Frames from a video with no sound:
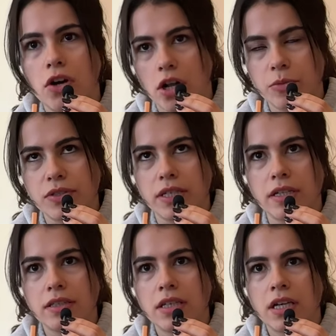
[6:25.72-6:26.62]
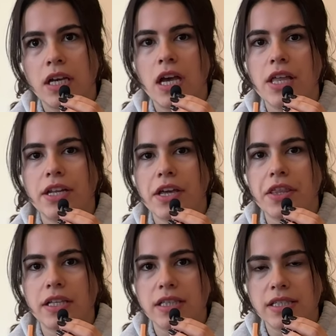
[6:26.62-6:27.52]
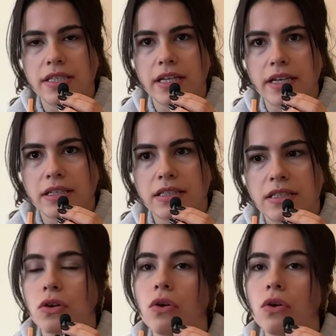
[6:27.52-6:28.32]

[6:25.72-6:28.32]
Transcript: almost done. And then I think Lizzie next.